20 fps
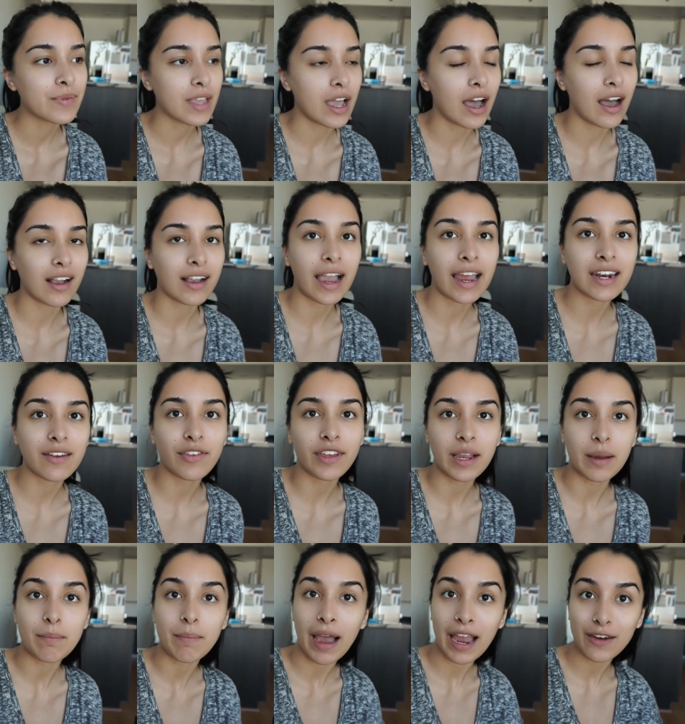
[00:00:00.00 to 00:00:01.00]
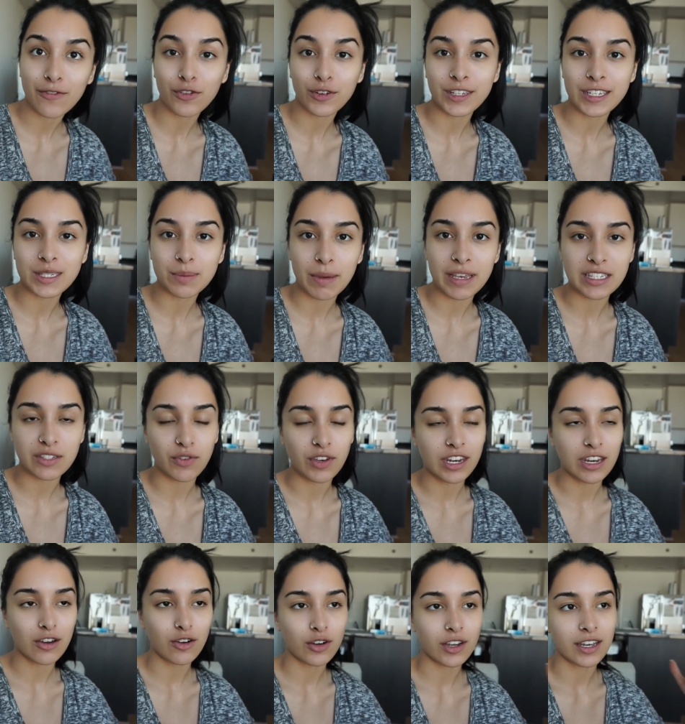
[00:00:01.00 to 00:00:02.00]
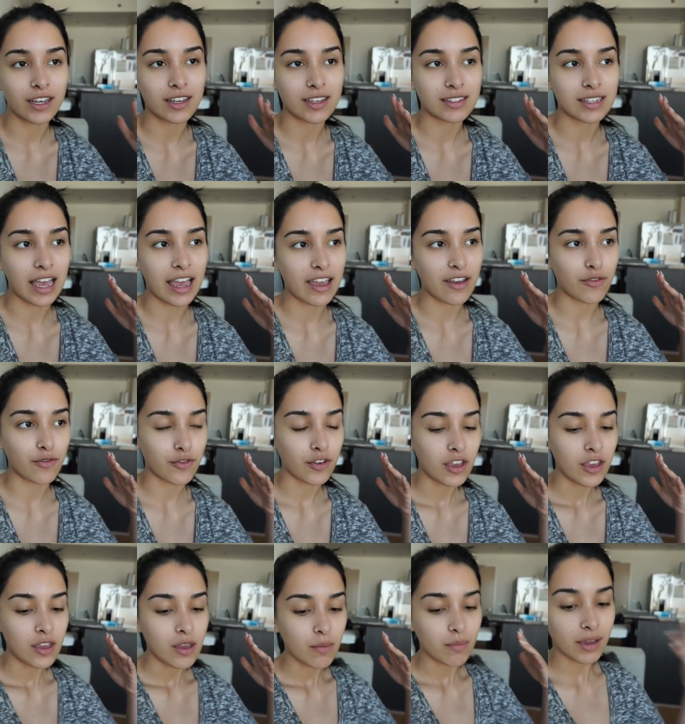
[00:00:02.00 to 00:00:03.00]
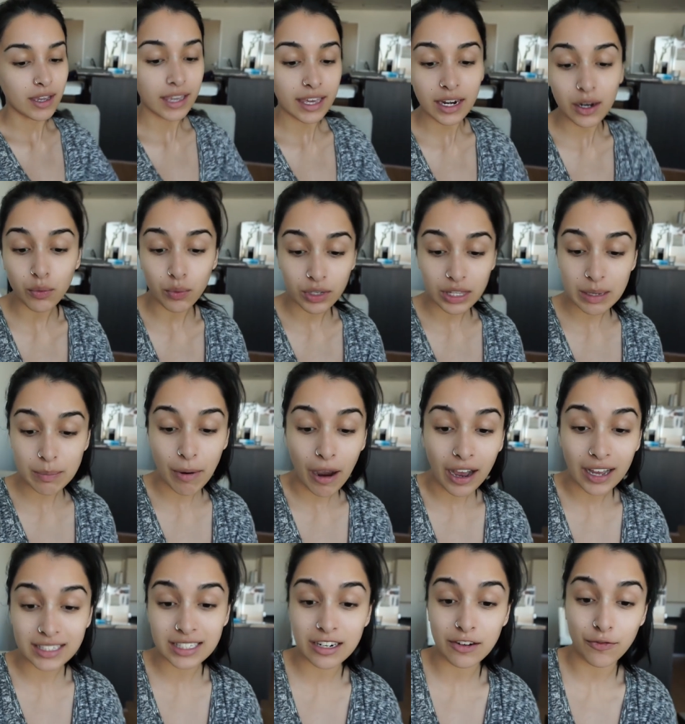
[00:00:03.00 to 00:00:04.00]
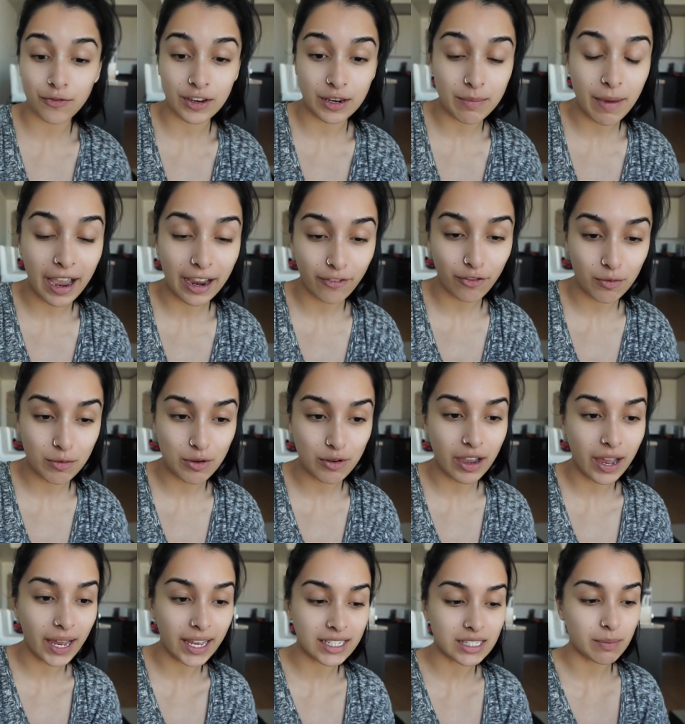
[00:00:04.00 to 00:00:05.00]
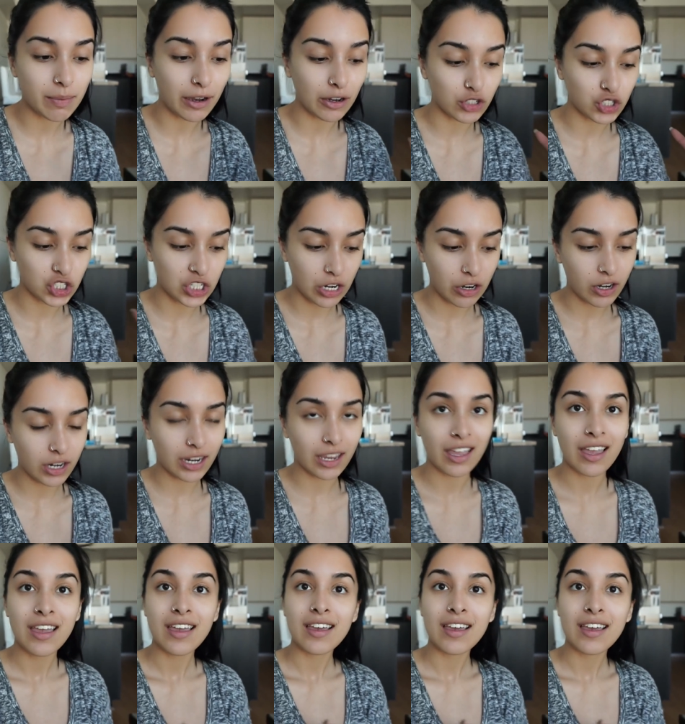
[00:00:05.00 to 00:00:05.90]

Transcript: uh, kind of like a mindfulness-based video because I've been getting really positive feedback from you guys about sharing